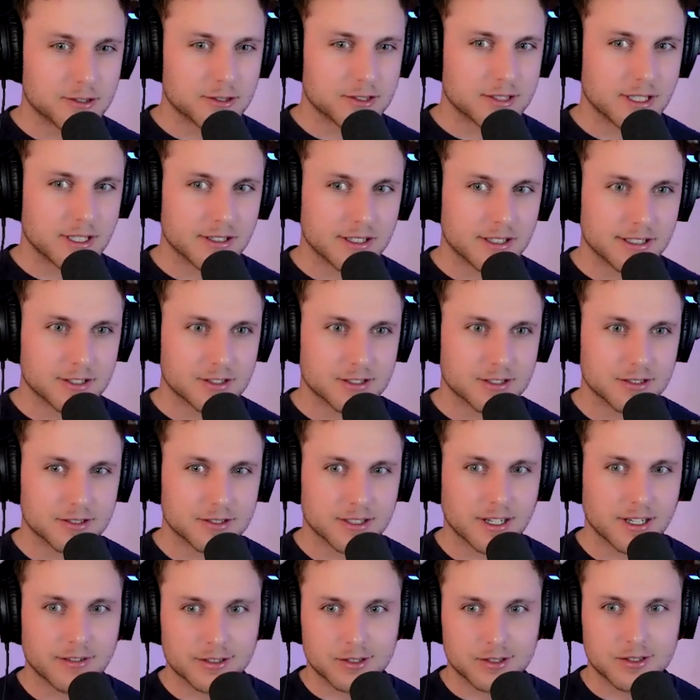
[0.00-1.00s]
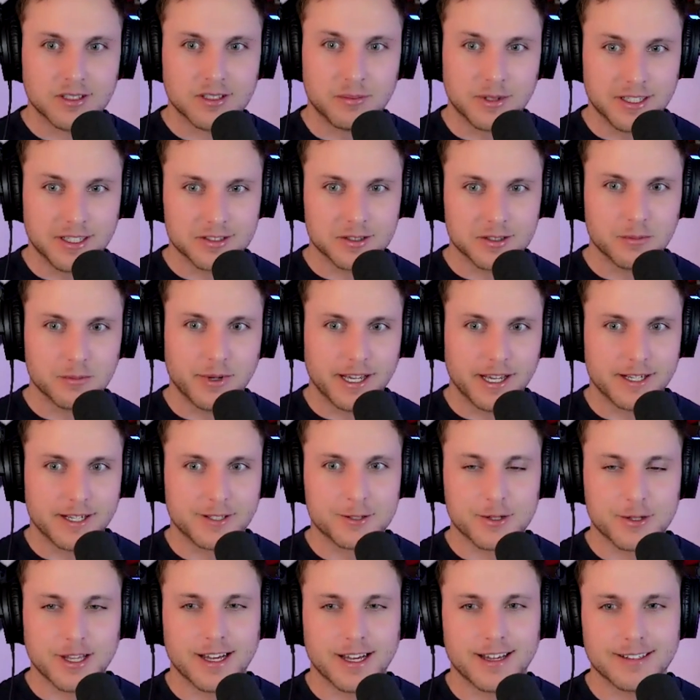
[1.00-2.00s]
there is, because obviously somebody has to
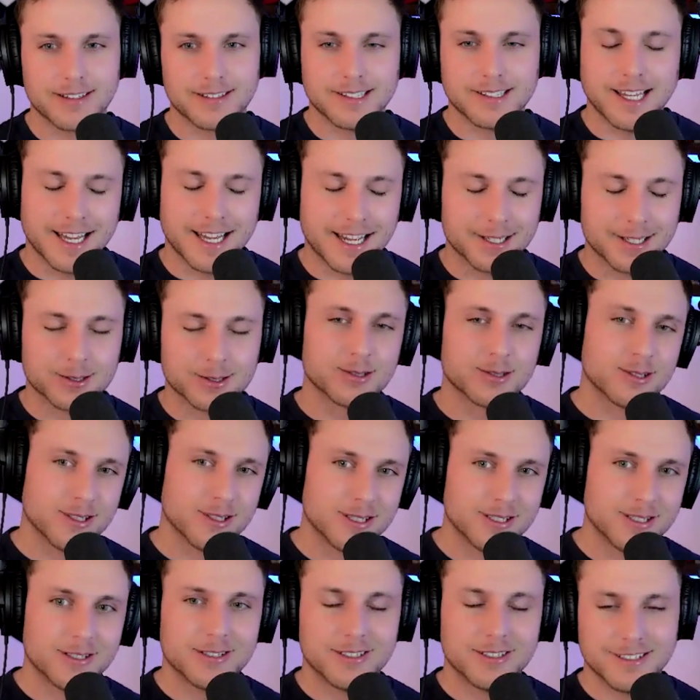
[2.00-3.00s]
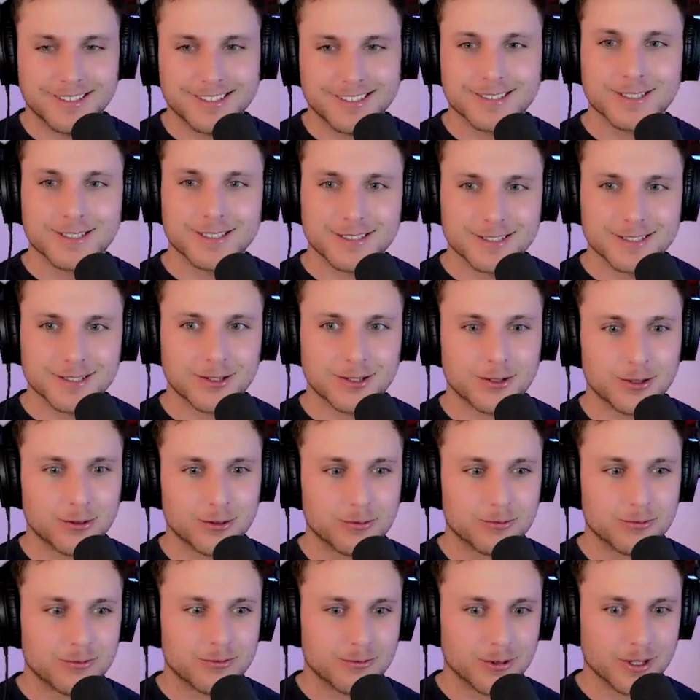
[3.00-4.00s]
manage that and the access alone, and it's a
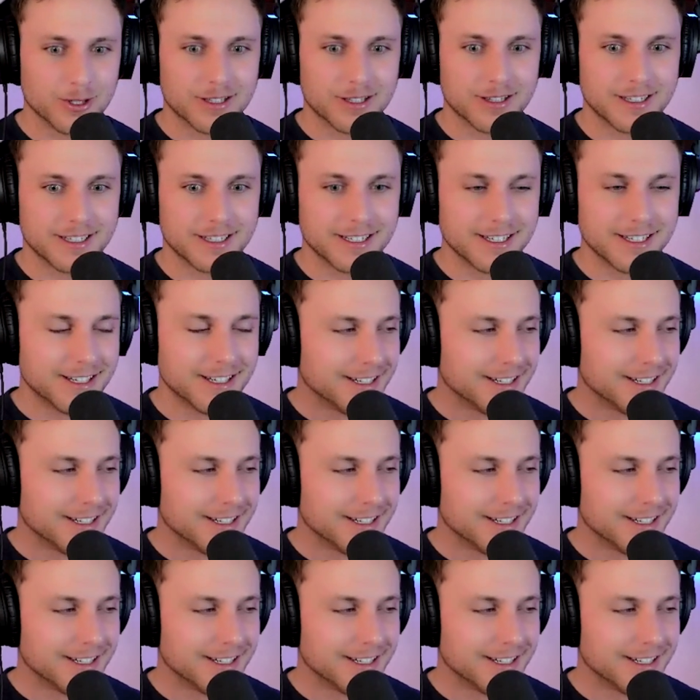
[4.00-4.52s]
whole work thing.